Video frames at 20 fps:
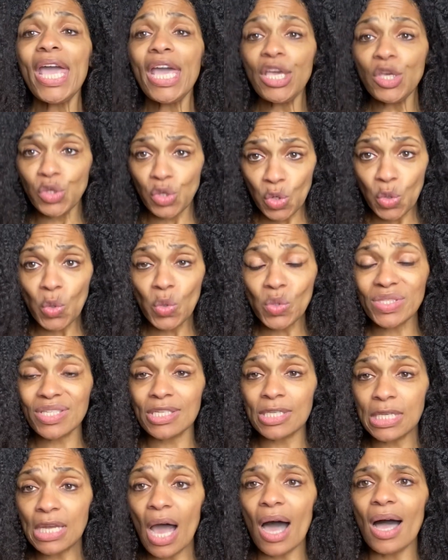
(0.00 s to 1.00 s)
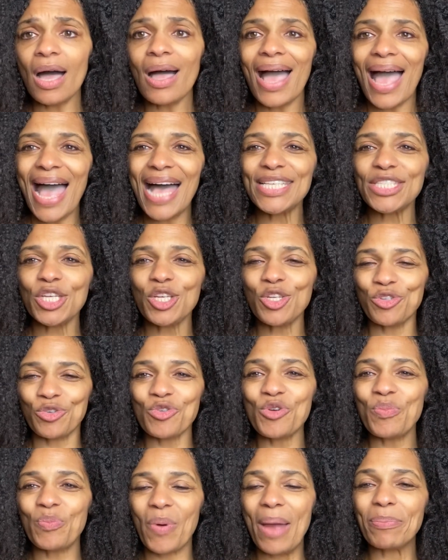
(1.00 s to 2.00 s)
use nan as a
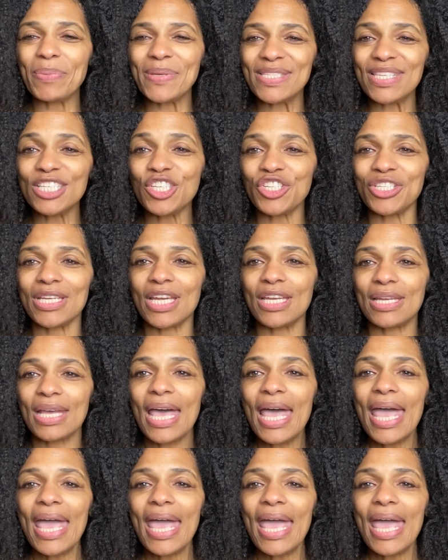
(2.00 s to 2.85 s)
true preposition.